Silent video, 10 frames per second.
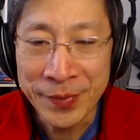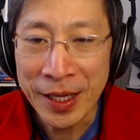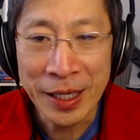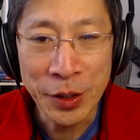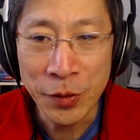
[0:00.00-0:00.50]

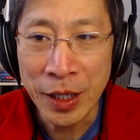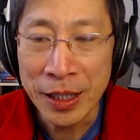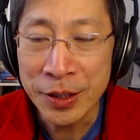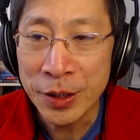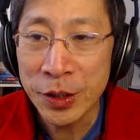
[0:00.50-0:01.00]
Thank you,
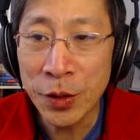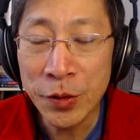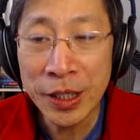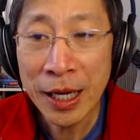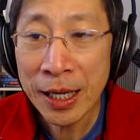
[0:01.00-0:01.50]
guys. So
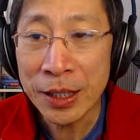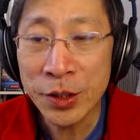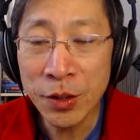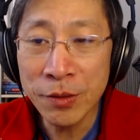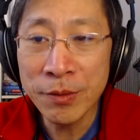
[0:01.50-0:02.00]

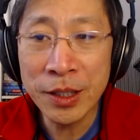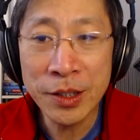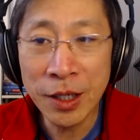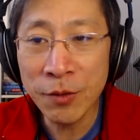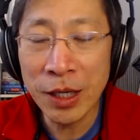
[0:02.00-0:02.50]
let's
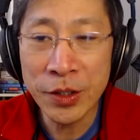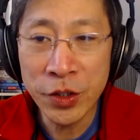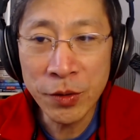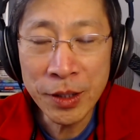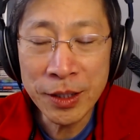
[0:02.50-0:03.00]
get right
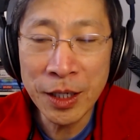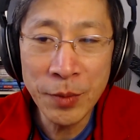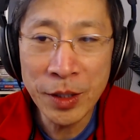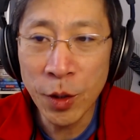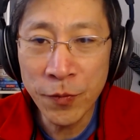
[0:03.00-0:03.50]
to it. I
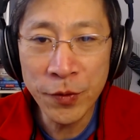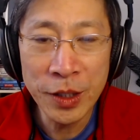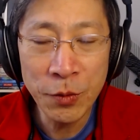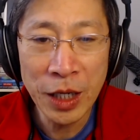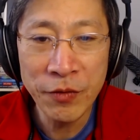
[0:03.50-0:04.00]
mean, hopefully
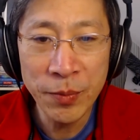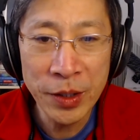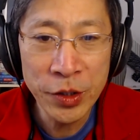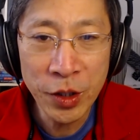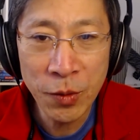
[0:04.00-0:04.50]
we'll have a
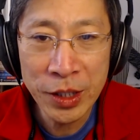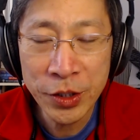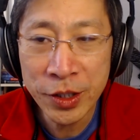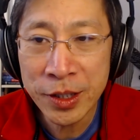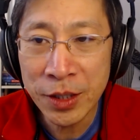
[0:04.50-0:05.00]
bunch of
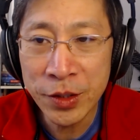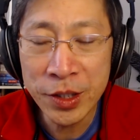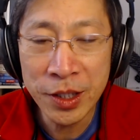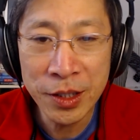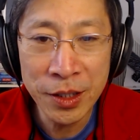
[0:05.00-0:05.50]
questions. I'll just
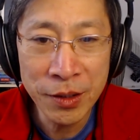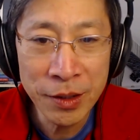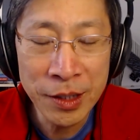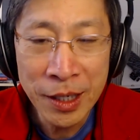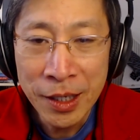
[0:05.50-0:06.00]
sit
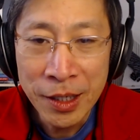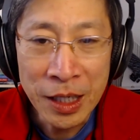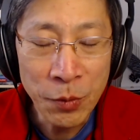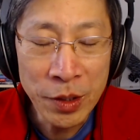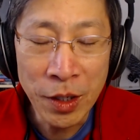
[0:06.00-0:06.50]
here
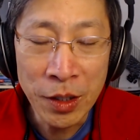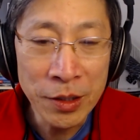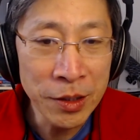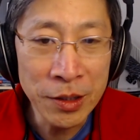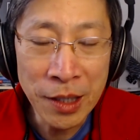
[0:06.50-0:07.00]
and with a
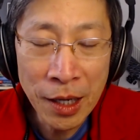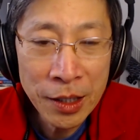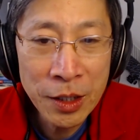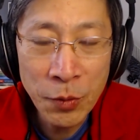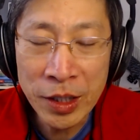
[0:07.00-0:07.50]
little
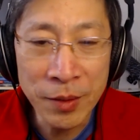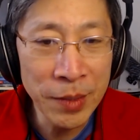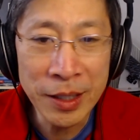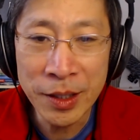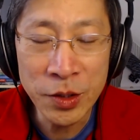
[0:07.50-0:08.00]
luck, we can
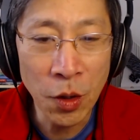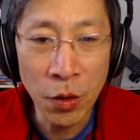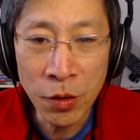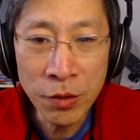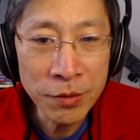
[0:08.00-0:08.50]
make this
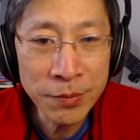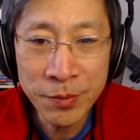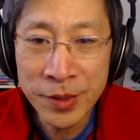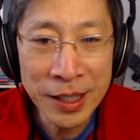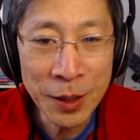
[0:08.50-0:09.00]
whole
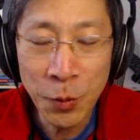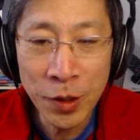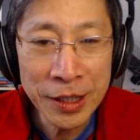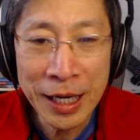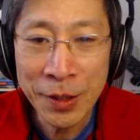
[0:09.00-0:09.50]
thing
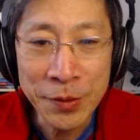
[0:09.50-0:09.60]
work out.